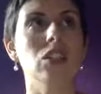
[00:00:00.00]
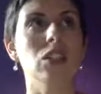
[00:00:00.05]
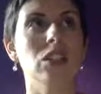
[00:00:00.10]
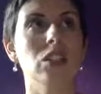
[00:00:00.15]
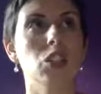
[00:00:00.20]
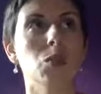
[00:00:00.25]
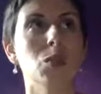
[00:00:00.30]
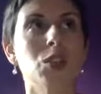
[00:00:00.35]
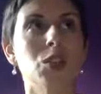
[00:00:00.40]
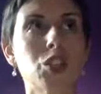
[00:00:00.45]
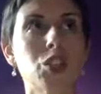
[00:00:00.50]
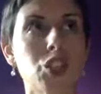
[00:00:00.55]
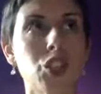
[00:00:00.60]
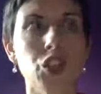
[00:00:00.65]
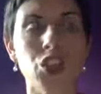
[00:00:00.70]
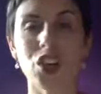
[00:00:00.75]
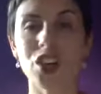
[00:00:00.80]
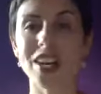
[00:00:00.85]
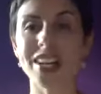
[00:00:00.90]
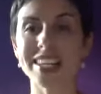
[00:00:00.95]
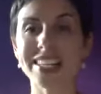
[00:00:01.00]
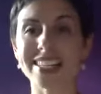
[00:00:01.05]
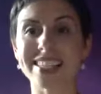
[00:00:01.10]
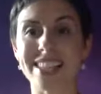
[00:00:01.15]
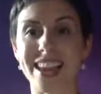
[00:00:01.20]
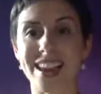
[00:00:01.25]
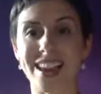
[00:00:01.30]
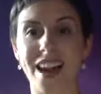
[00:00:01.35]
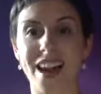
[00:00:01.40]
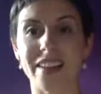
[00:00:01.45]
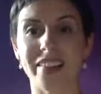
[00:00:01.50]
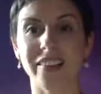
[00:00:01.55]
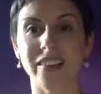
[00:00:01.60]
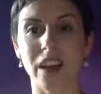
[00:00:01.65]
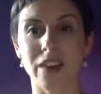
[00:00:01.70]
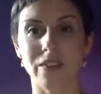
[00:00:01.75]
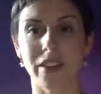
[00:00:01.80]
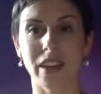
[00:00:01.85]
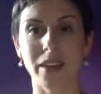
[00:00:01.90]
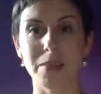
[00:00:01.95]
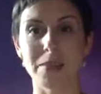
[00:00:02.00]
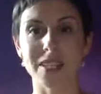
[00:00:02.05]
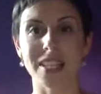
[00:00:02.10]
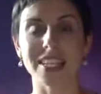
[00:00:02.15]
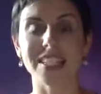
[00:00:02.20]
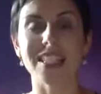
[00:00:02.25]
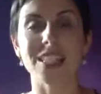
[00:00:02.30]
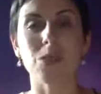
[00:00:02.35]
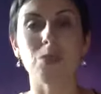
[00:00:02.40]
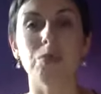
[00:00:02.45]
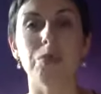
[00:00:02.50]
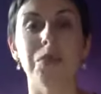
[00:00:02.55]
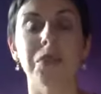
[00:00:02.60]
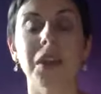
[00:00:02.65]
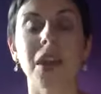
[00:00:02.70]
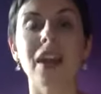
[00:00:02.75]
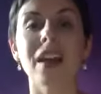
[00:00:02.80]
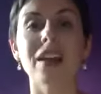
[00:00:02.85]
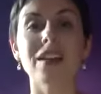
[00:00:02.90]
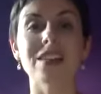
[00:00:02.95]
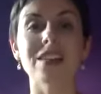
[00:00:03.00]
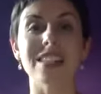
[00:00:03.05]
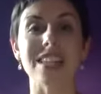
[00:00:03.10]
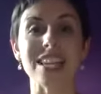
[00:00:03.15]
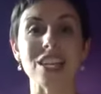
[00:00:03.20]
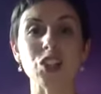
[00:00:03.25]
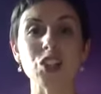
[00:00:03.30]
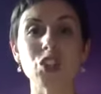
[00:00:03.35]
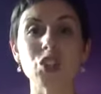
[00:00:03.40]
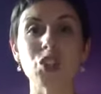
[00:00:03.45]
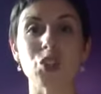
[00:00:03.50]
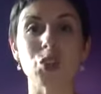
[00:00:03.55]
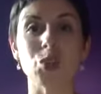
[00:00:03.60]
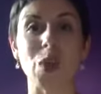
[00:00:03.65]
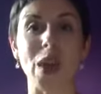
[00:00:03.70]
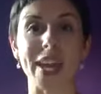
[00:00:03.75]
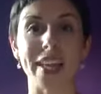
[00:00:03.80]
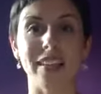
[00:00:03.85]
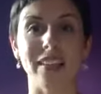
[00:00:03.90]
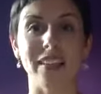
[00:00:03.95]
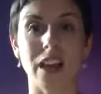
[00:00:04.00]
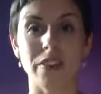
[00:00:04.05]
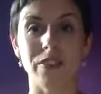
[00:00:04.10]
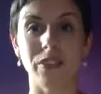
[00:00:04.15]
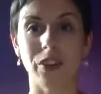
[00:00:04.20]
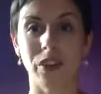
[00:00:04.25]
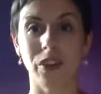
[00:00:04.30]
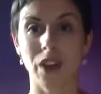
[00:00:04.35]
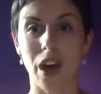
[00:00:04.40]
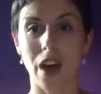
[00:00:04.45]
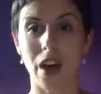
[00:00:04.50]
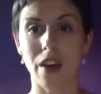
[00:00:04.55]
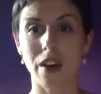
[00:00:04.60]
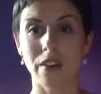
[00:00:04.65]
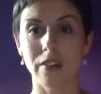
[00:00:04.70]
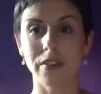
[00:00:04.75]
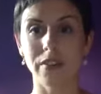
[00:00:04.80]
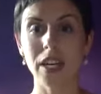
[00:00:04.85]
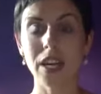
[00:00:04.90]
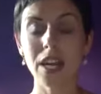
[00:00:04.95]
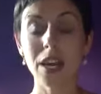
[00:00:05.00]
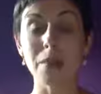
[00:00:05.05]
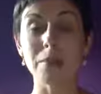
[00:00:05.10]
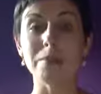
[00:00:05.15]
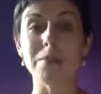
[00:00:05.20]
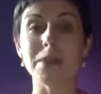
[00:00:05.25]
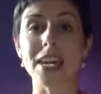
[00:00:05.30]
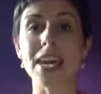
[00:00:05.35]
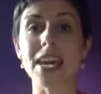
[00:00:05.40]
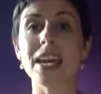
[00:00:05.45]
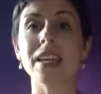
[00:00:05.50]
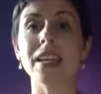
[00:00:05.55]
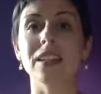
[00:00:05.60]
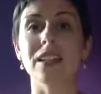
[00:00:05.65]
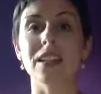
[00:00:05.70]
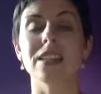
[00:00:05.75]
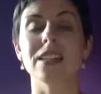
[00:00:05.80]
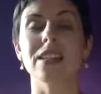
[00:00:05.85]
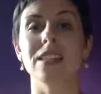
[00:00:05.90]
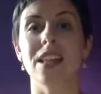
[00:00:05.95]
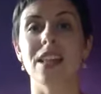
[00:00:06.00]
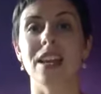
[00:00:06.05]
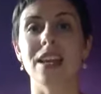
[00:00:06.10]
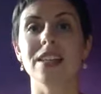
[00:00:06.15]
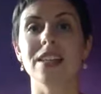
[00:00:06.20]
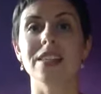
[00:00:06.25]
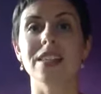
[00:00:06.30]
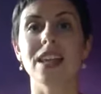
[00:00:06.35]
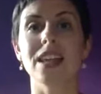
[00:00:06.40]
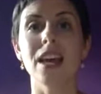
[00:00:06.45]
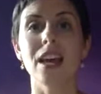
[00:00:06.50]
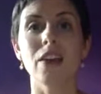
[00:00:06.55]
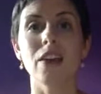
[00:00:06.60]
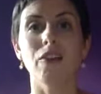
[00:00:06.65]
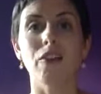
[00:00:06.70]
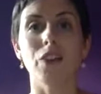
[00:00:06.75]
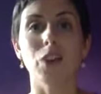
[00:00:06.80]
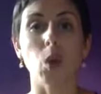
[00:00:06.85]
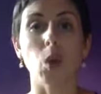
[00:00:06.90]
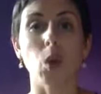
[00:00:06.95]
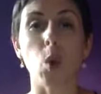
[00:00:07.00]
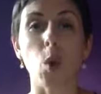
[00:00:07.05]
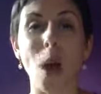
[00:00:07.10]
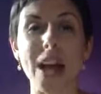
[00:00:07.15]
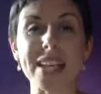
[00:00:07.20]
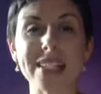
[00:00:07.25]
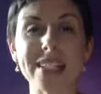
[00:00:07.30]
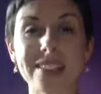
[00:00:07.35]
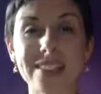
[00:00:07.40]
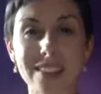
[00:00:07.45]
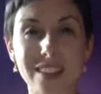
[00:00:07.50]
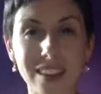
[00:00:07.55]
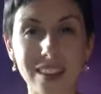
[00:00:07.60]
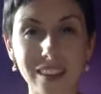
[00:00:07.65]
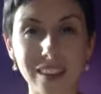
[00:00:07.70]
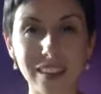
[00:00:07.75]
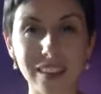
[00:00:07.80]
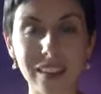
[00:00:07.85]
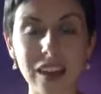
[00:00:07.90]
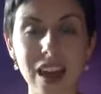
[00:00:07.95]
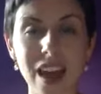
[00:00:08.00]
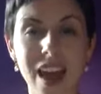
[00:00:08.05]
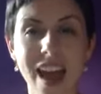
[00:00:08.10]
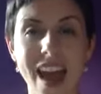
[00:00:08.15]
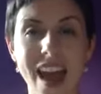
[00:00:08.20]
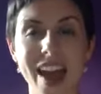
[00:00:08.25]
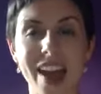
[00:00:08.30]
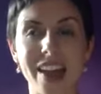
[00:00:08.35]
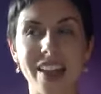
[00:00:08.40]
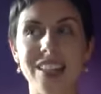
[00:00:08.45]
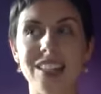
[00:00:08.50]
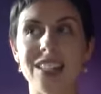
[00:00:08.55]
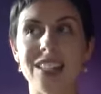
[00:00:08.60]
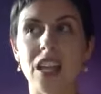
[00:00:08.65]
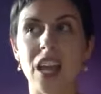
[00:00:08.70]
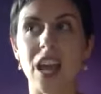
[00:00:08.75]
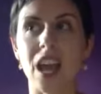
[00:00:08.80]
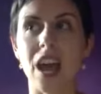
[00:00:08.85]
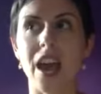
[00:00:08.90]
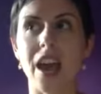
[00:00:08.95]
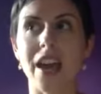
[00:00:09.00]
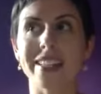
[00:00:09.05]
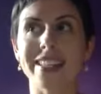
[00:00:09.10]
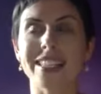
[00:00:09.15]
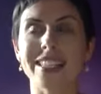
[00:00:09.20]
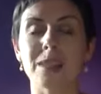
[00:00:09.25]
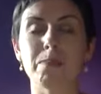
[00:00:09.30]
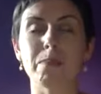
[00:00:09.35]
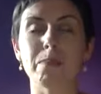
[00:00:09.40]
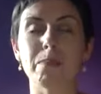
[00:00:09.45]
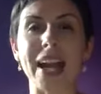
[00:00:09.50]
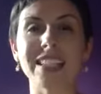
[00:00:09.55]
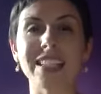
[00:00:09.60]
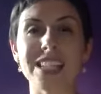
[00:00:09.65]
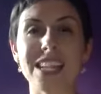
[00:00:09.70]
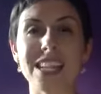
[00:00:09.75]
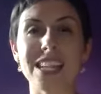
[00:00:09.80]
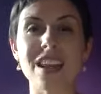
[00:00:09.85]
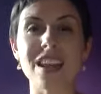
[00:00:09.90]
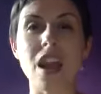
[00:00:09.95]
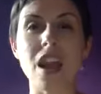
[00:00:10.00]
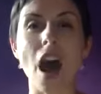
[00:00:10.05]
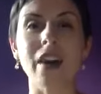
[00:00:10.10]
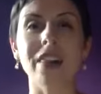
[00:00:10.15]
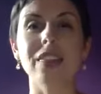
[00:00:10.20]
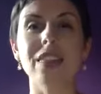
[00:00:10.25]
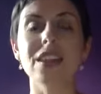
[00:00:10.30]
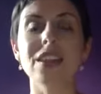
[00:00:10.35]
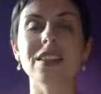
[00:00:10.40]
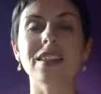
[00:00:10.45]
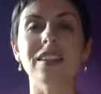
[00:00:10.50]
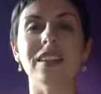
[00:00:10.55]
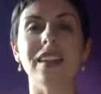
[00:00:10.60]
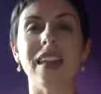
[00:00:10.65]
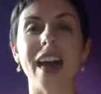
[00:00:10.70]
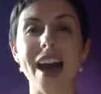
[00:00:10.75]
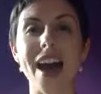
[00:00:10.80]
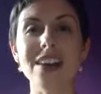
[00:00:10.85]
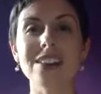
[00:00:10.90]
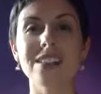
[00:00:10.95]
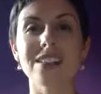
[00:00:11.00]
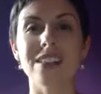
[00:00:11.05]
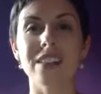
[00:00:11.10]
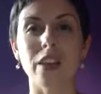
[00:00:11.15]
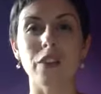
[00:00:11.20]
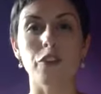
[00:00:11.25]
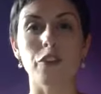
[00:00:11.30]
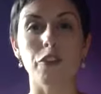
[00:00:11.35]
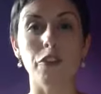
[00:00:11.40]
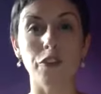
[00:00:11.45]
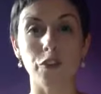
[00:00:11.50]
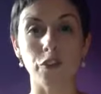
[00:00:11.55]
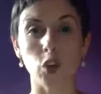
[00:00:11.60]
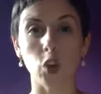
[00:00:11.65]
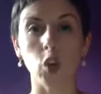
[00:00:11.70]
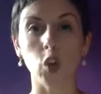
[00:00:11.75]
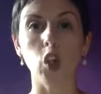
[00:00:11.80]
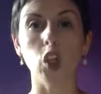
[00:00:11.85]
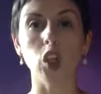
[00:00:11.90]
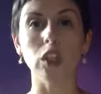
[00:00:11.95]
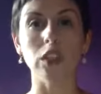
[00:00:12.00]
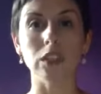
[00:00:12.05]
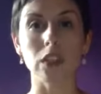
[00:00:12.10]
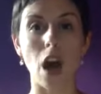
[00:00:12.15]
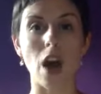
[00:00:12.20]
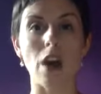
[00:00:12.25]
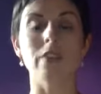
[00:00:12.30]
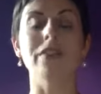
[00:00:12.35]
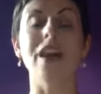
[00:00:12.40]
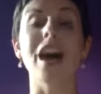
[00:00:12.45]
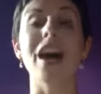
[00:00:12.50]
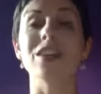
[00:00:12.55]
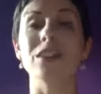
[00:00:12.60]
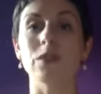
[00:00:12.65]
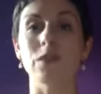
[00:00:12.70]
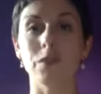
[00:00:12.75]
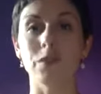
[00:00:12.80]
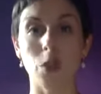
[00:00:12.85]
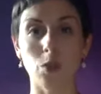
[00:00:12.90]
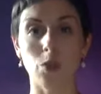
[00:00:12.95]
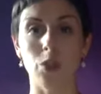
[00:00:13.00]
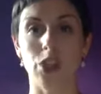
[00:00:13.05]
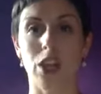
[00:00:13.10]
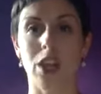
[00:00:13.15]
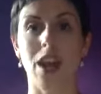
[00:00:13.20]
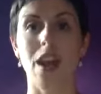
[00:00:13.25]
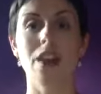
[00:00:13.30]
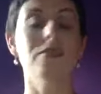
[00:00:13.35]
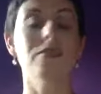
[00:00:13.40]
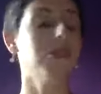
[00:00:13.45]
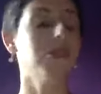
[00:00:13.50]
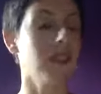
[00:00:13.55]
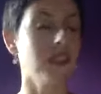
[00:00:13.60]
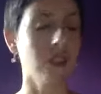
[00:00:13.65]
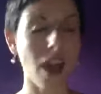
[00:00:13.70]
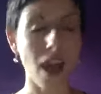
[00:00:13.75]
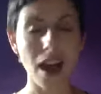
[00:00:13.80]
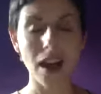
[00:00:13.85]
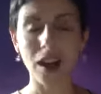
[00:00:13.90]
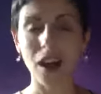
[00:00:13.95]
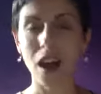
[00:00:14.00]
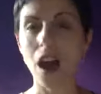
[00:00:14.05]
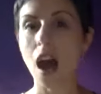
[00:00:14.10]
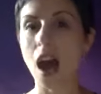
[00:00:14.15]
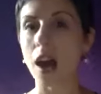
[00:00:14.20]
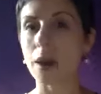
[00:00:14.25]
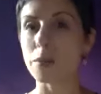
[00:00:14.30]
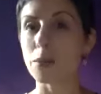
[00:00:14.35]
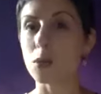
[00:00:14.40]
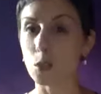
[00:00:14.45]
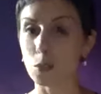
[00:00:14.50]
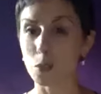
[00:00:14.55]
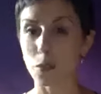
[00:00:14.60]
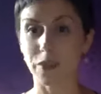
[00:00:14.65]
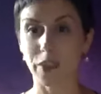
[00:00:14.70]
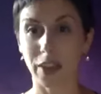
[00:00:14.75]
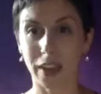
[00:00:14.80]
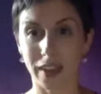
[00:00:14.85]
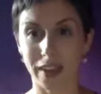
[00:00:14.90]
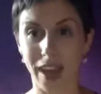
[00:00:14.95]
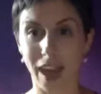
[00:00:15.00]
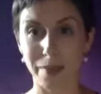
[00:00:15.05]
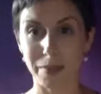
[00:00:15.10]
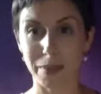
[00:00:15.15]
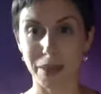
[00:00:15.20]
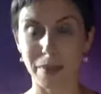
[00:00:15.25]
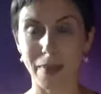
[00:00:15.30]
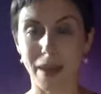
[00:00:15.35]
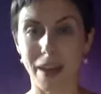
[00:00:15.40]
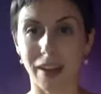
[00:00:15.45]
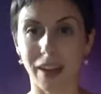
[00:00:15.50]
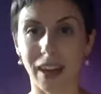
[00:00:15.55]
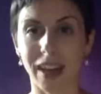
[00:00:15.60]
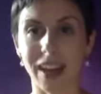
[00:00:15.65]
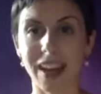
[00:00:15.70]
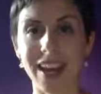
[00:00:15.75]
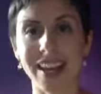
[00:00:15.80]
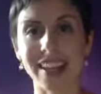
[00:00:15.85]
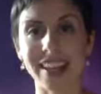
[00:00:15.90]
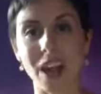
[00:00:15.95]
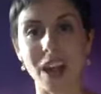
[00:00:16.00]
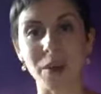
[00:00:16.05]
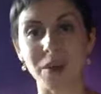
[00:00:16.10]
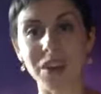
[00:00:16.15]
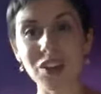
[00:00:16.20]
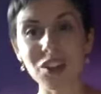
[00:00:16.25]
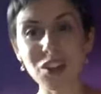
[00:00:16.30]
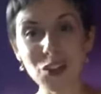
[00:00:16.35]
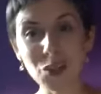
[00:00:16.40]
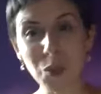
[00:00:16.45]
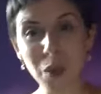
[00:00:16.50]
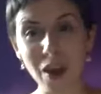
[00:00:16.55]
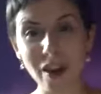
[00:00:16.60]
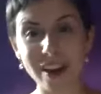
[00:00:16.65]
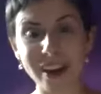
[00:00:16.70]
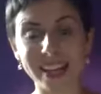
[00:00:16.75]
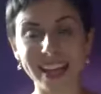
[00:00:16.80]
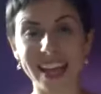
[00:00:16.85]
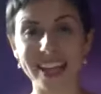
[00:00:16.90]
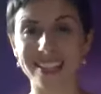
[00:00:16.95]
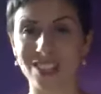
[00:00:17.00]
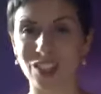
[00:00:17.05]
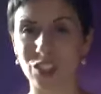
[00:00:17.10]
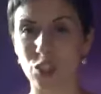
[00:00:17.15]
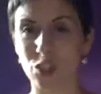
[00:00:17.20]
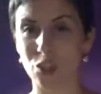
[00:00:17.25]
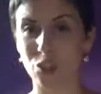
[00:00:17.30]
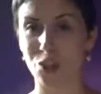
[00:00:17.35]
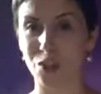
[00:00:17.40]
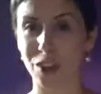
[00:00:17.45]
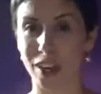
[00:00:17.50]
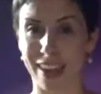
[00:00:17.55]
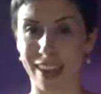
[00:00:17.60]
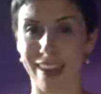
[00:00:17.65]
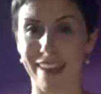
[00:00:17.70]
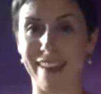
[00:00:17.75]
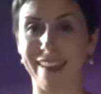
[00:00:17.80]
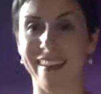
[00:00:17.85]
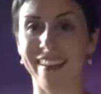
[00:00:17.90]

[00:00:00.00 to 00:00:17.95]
to a certain extent, I love it because it's bringing us into a level of beingness that is requesting and expecting nothing less than full love and devotion. And for that, I'm super fucking happy about it. Now, here's where it gets tricky